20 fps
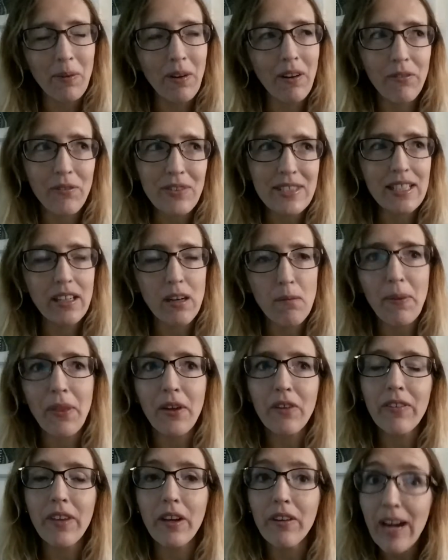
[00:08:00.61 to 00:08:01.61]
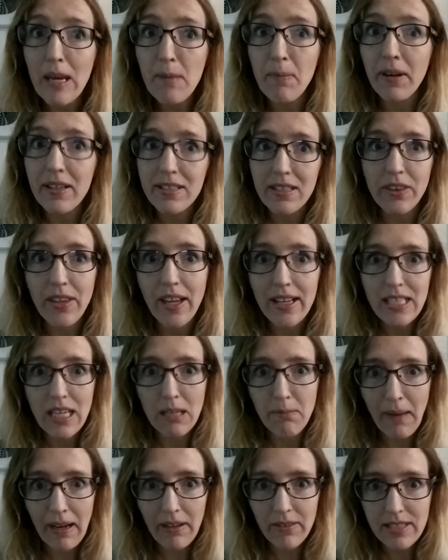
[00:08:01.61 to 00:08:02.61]
obviously aren't, but the grey books are
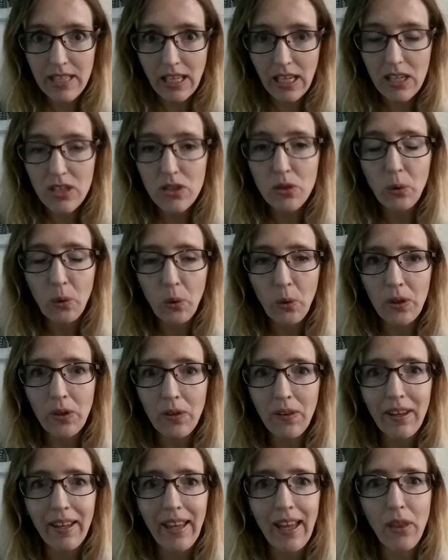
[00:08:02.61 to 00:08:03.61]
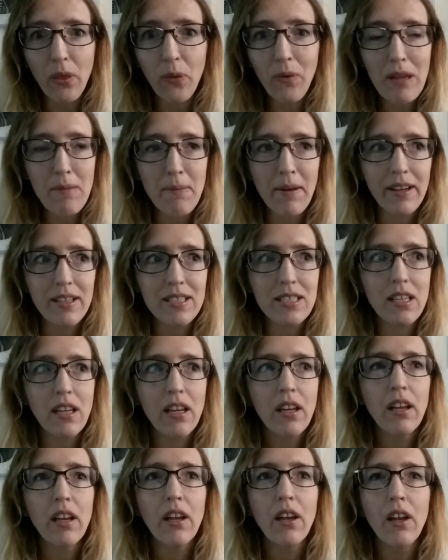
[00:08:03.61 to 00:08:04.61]
£13 each, or you can get 3 books
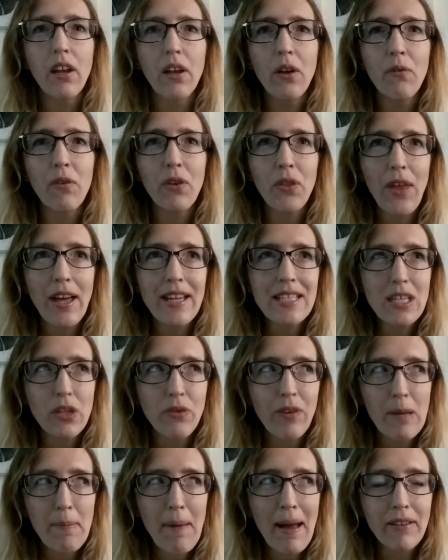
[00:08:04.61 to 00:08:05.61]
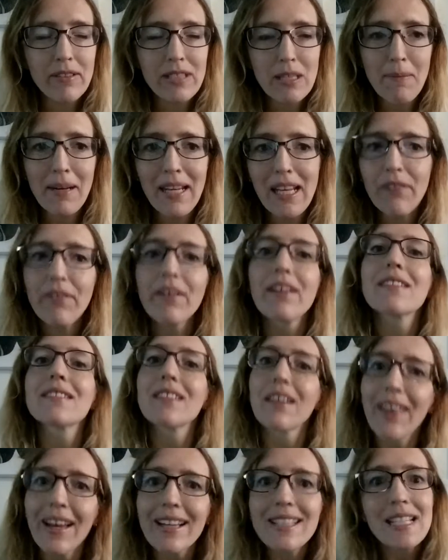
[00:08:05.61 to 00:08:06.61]
for £33, I believe.
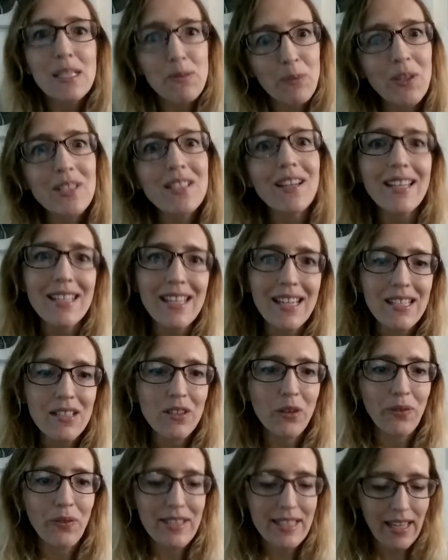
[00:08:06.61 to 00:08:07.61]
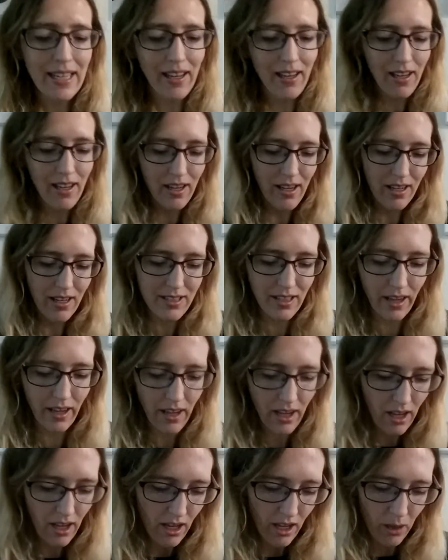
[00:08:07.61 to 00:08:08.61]
So that is what I did, obviously. So
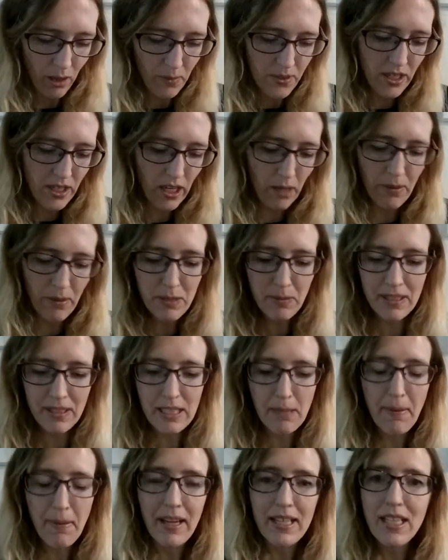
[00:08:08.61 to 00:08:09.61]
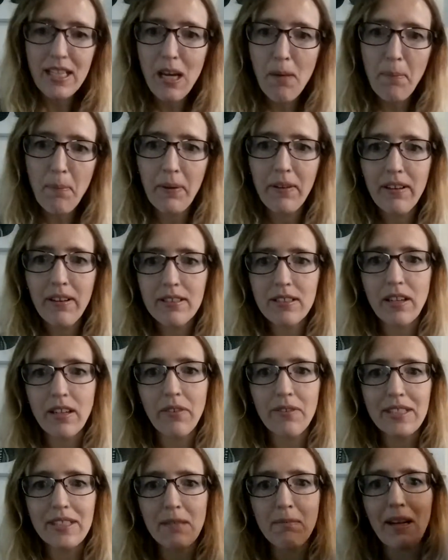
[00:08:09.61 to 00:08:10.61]
I will show you which ones I picked up. So
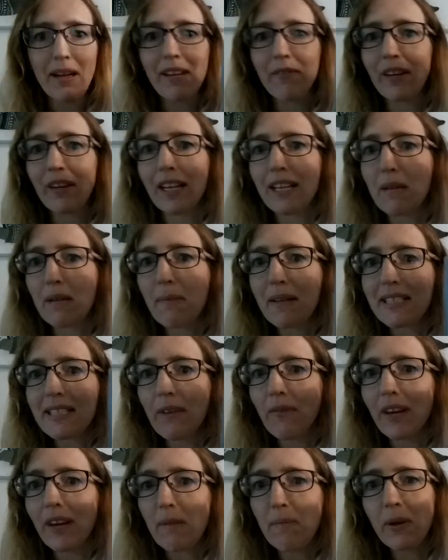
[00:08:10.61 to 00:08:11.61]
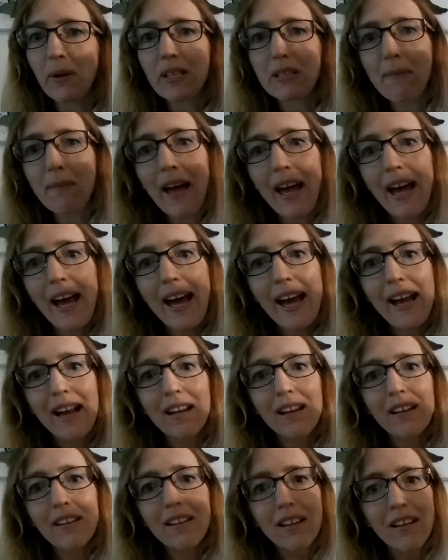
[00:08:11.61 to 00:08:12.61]
obviously my lovely little Persephone Books bag,
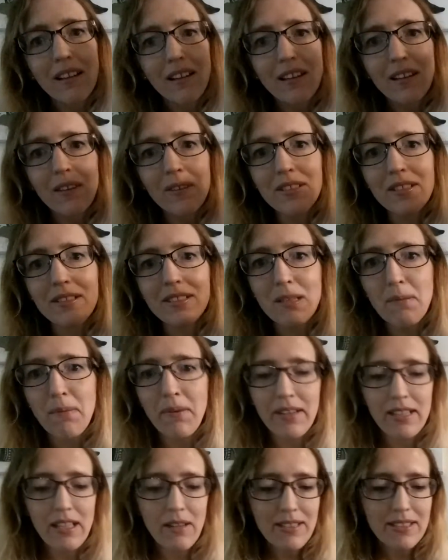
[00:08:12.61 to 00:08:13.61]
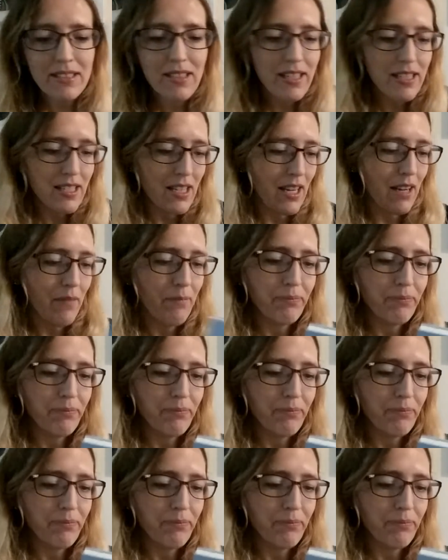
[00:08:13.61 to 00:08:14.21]
which is super exciting.